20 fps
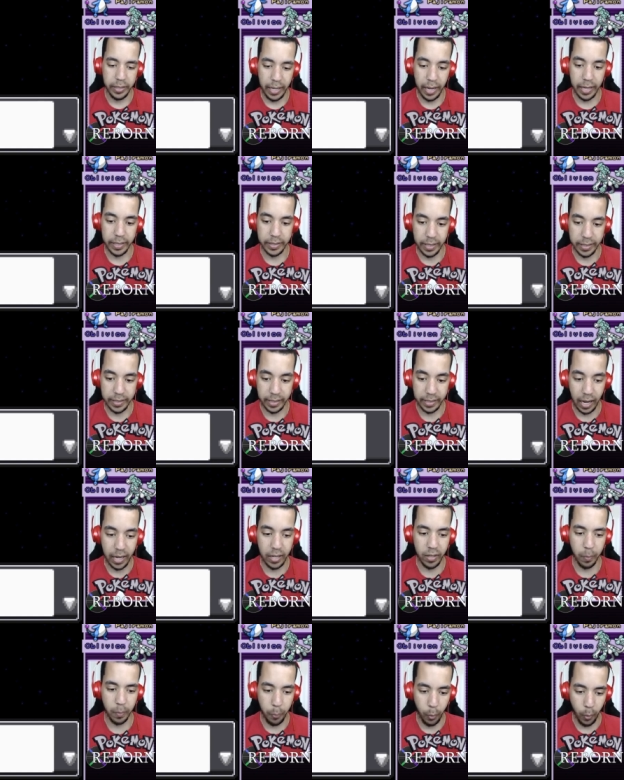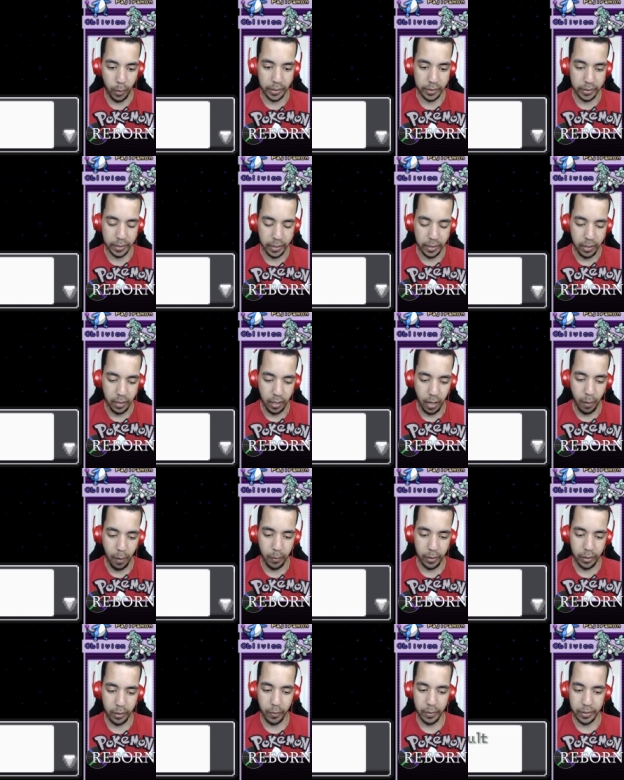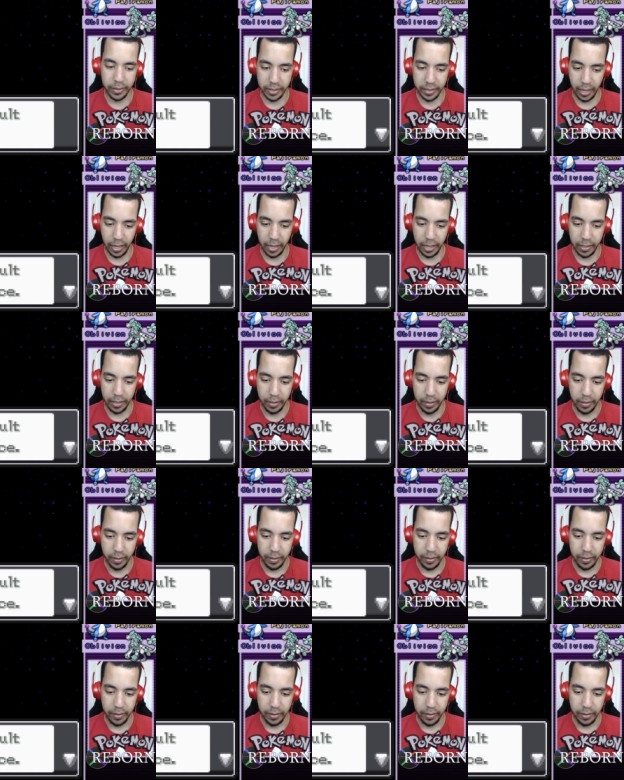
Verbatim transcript: Yes, that's kind of the point. I want to go inside.